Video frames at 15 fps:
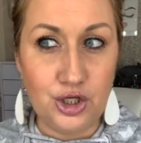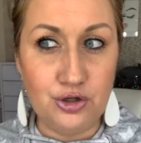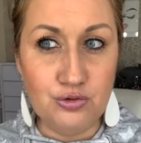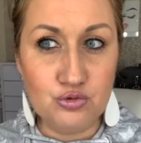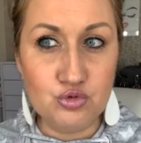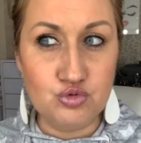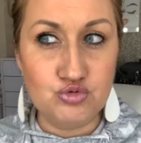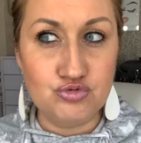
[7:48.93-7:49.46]

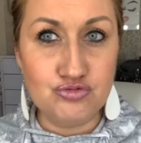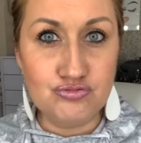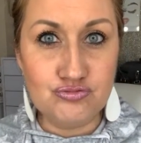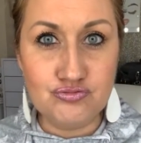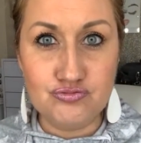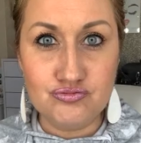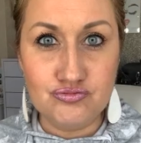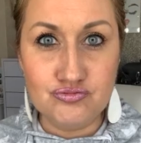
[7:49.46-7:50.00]

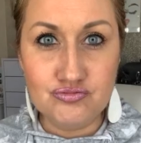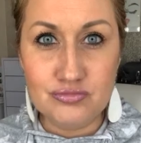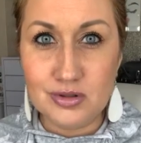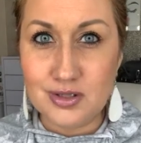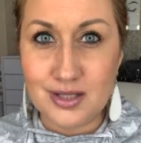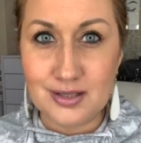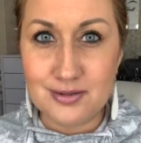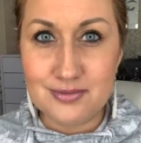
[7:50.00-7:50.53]
I
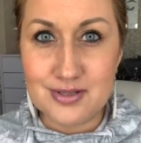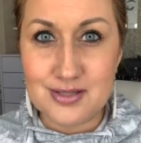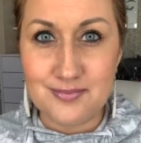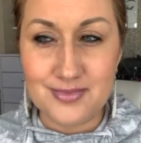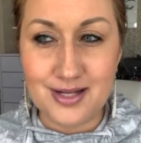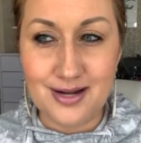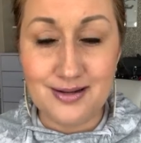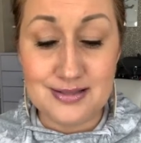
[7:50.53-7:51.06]
Thought there was
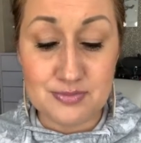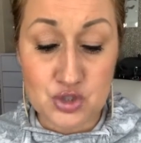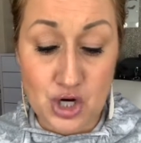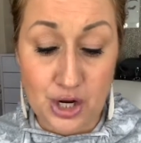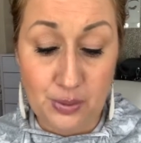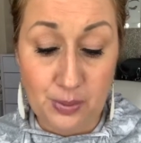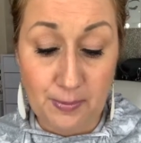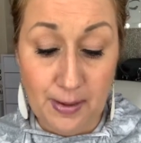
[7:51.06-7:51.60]
something else. I'm
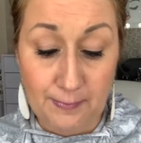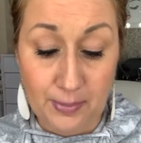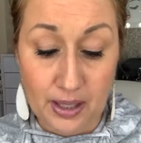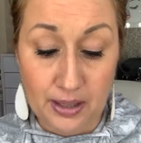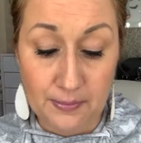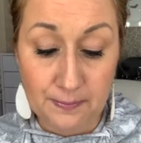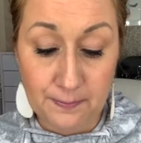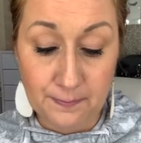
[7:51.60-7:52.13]
trying to remember.